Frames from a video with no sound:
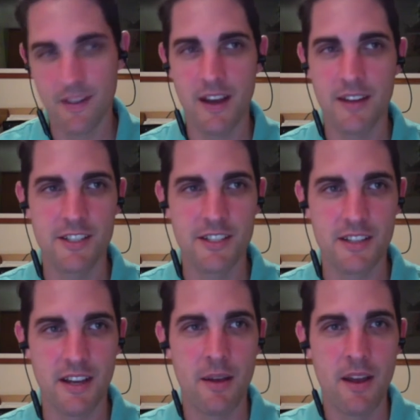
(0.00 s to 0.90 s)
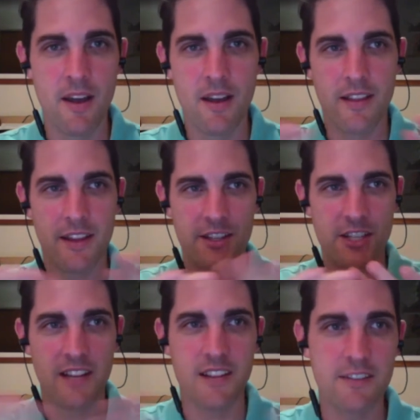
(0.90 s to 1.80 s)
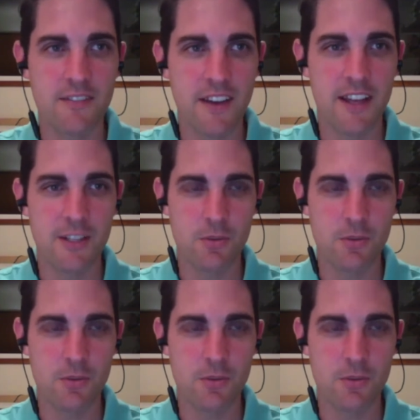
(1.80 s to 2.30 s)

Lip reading: it's just like a chain link fence